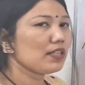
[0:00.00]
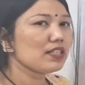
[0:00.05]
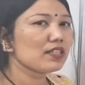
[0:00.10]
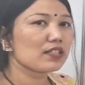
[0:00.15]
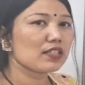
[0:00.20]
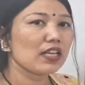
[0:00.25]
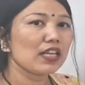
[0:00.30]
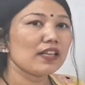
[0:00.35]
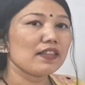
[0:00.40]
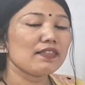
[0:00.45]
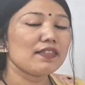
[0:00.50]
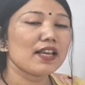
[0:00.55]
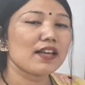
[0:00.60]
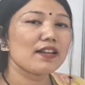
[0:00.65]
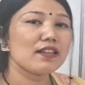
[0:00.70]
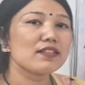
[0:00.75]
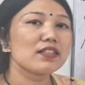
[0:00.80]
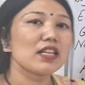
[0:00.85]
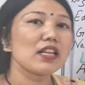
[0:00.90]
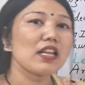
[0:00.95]
means
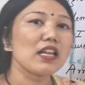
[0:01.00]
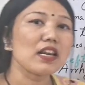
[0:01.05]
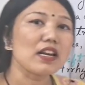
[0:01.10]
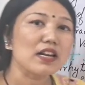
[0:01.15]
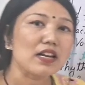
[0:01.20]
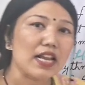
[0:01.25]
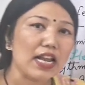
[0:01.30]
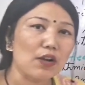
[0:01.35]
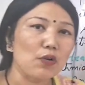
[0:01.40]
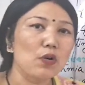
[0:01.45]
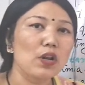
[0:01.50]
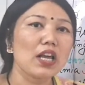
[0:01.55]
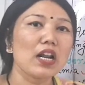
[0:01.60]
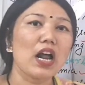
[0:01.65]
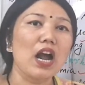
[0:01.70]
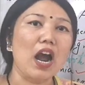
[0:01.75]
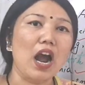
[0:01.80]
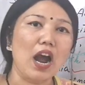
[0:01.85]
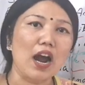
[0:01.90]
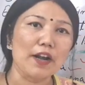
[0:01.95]
there is irregular
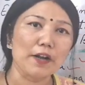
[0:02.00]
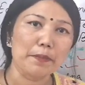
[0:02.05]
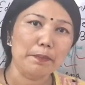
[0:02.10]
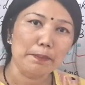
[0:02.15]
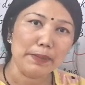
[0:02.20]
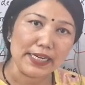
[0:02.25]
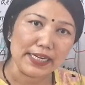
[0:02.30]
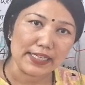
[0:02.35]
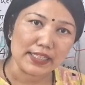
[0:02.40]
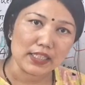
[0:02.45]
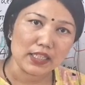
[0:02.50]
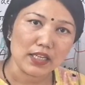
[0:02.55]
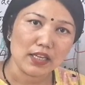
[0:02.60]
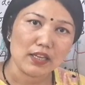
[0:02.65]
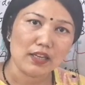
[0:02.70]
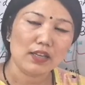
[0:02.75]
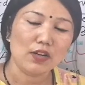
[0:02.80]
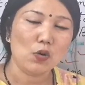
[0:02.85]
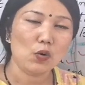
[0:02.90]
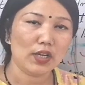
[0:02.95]
heartbeat.
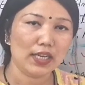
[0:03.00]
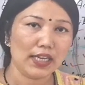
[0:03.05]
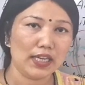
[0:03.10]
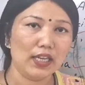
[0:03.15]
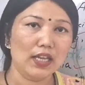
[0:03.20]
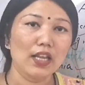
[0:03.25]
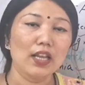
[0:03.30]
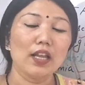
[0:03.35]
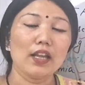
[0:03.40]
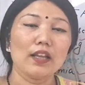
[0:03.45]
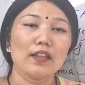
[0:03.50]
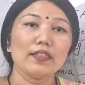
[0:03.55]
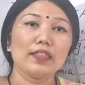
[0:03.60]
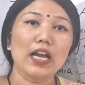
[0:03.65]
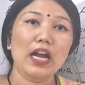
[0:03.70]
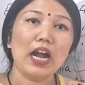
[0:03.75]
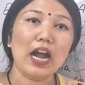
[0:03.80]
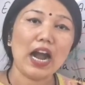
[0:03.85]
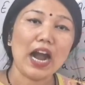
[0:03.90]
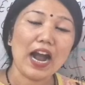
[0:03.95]
Okay,
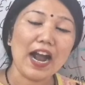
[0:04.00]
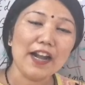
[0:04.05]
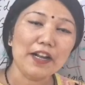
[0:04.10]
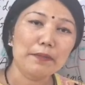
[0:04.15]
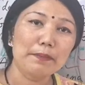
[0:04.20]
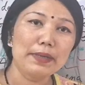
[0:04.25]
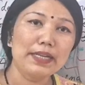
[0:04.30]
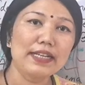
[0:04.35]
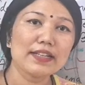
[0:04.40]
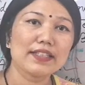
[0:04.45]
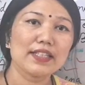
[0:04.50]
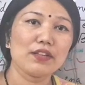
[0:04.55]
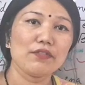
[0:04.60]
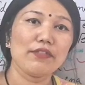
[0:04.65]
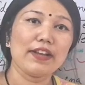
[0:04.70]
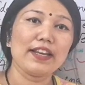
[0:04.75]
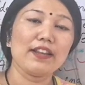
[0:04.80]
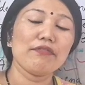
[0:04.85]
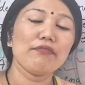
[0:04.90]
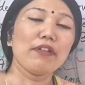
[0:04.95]
the heart beats
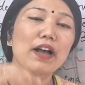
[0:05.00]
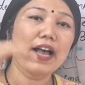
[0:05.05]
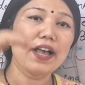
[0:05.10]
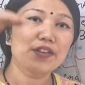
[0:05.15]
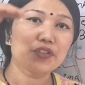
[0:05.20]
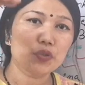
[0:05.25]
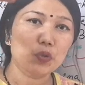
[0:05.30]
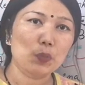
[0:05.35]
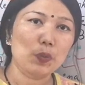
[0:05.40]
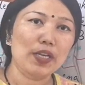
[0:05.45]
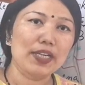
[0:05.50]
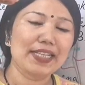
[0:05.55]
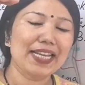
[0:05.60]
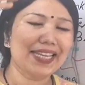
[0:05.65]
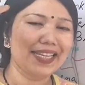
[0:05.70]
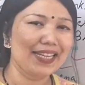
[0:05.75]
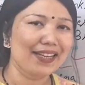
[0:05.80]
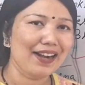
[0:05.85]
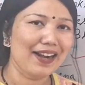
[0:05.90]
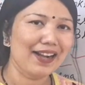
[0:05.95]
in very fast way.
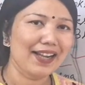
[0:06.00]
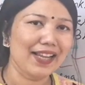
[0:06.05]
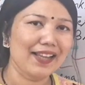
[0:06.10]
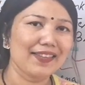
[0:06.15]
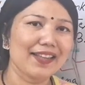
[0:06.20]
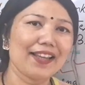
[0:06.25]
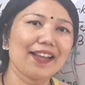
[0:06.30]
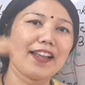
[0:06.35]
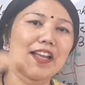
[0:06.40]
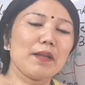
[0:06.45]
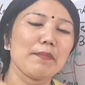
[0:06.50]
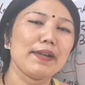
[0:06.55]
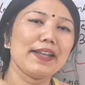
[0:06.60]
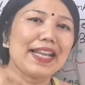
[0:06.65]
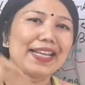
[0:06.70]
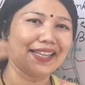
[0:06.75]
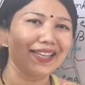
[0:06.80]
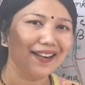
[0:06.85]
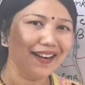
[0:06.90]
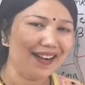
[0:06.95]
Tachycardia, there can be
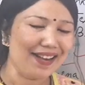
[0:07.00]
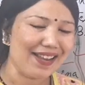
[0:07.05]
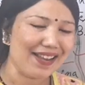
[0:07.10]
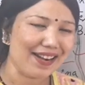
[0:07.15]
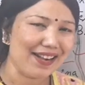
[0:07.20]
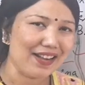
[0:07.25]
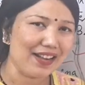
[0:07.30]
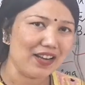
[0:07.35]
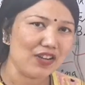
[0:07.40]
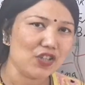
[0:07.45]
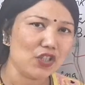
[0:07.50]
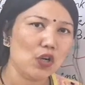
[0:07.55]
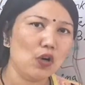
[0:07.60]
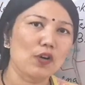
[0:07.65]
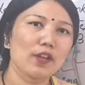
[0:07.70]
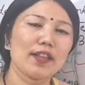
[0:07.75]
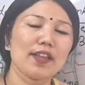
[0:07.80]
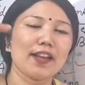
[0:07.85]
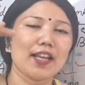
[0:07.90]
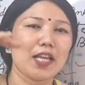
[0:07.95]
tachycardia condition
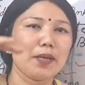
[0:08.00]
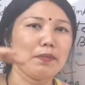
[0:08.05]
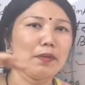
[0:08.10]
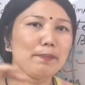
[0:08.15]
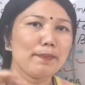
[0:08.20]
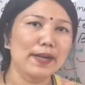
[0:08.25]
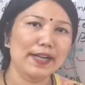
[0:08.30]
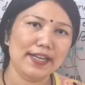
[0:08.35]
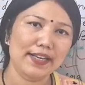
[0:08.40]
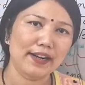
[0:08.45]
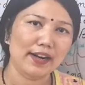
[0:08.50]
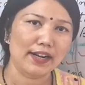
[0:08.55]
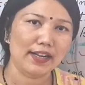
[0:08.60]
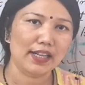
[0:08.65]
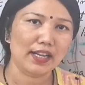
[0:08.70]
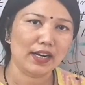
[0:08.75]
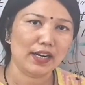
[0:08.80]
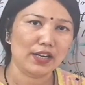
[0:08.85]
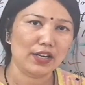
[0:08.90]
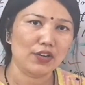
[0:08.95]
or there can be
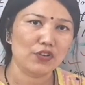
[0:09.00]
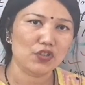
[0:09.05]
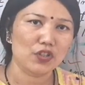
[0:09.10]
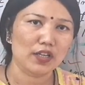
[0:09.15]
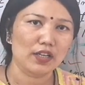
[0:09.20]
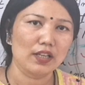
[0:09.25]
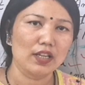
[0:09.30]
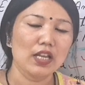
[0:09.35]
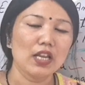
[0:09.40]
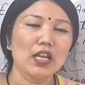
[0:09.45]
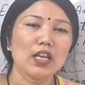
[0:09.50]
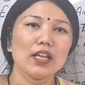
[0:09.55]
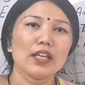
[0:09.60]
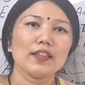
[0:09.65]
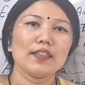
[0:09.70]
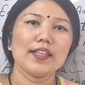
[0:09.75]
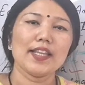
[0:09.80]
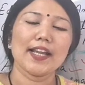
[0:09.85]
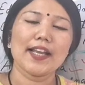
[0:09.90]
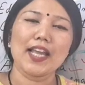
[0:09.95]
bradycardia condition.
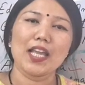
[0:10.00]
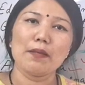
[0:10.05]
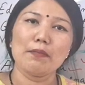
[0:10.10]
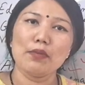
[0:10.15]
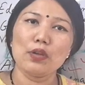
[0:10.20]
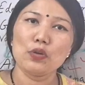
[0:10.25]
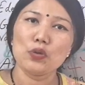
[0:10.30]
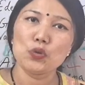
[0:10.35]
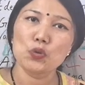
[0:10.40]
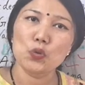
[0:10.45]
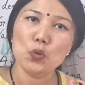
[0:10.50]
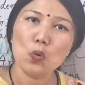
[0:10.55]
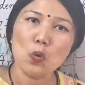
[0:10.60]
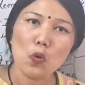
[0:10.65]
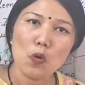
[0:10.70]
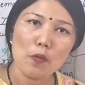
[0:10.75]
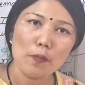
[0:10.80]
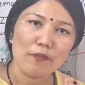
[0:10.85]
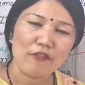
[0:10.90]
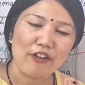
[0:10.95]
There can be
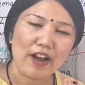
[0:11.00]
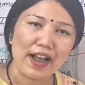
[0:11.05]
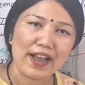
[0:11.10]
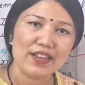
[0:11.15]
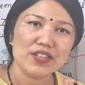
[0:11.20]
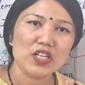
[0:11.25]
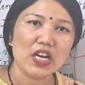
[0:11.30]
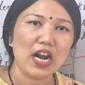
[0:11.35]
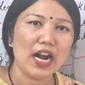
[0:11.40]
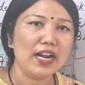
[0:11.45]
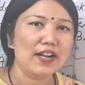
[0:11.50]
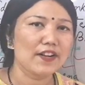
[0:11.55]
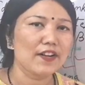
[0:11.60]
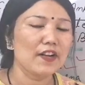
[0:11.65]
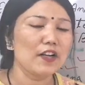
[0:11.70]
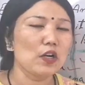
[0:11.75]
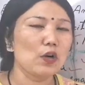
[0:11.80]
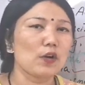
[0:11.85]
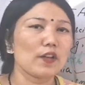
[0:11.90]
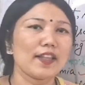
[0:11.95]
too fast heart
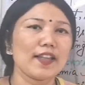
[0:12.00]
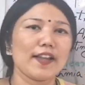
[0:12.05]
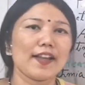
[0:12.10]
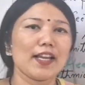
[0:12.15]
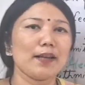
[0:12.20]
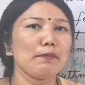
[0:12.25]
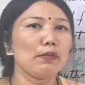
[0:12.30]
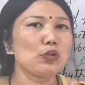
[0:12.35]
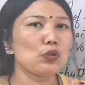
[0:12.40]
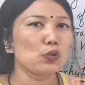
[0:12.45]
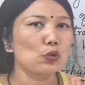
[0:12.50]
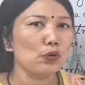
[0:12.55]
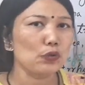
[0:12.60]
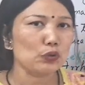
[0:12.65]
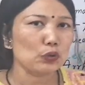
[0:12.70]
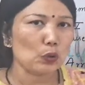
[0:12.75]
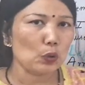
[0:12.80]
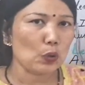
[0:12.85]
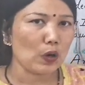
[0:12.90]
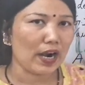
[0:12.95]
rate or there can be too
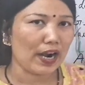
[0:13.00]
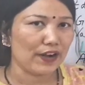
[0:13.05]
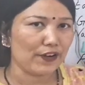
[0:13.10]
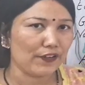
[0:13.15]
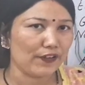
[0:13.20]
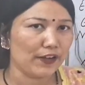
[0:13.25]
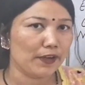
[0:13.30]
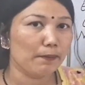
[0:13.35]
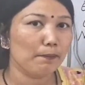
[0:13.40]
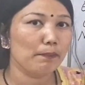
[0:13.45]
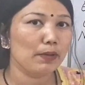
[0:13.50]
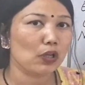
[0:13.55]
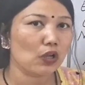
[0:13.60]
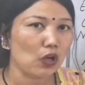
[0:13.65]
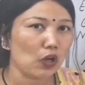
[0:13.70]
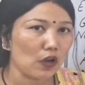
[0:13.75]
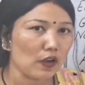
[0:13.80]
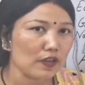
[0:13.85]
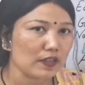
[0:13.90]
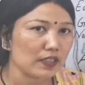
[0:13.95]
slow heart rate,
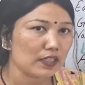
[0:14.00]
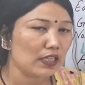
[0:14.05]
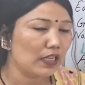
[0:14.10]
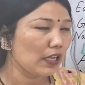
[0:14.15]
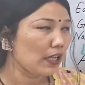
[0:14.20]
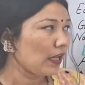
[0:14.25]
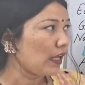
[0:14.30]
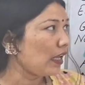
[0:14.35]
because